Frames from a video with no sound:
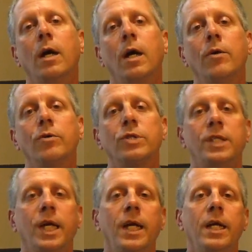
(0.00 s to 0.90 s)

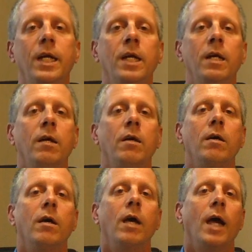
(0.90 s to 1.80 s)
Understanding
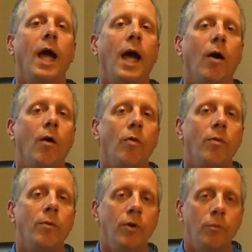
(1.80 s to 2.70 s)
how
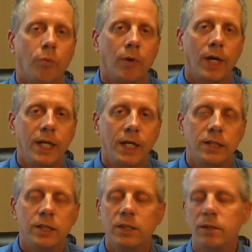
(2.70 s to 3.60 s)
the new braking
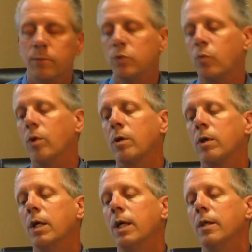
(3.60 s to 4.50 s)
systems work,
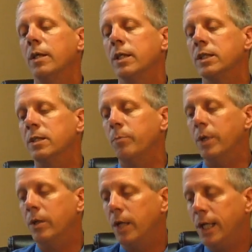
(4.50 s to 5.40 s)
the
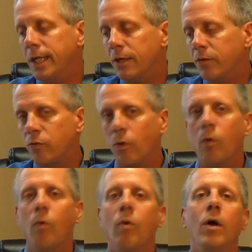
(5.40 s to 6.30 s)
stability
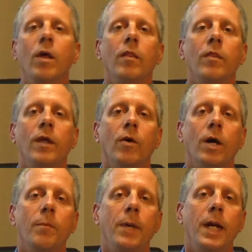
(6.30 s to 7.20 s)
control, the
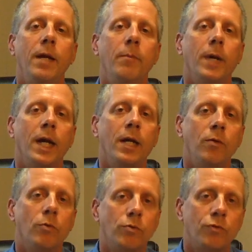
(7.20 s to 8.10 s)
automated
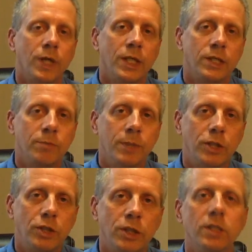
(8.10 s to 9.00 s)
manual
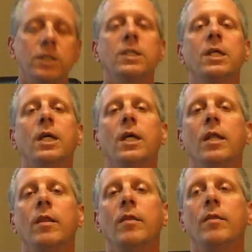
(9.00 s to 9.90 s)
transmissions,
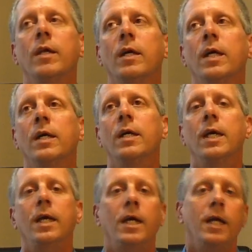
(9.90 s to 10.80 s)
the
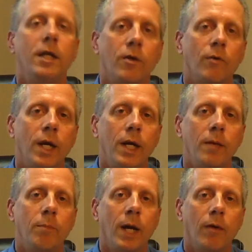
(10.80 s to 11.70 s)

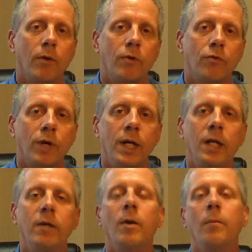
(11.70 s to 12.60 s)
integrated
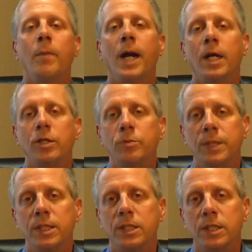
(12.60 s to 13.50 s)
powertrain
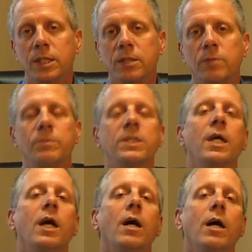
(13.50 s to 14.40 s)
management systems,
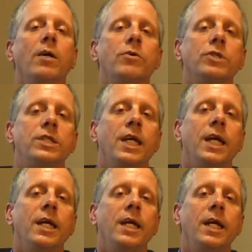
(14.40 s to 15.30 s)

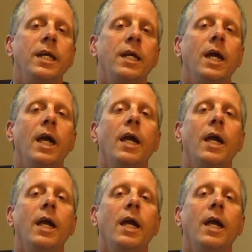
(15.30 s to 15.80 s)
understanding